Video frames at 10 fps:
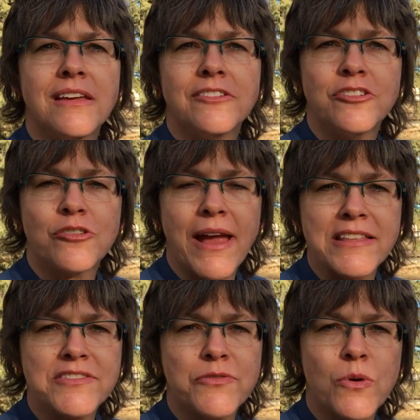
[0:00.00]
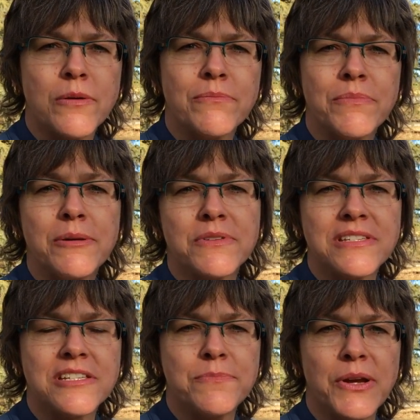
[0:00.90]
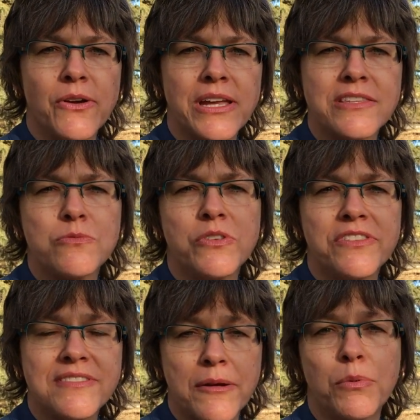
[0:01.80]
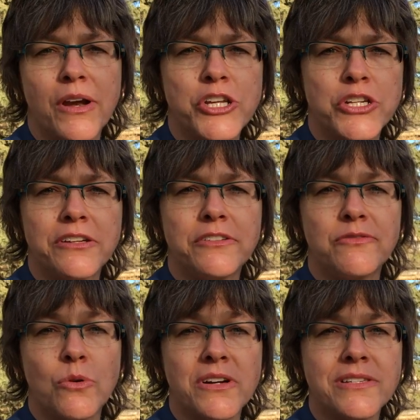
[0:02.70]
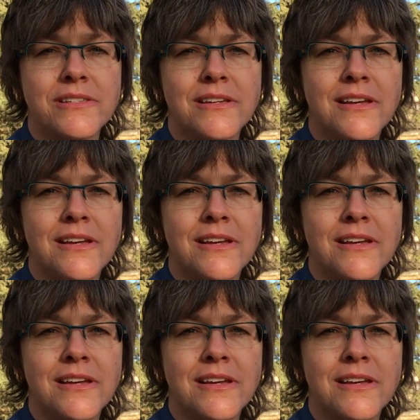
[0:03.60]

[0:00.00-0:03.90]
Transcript: to transform people's experience with separation and divorce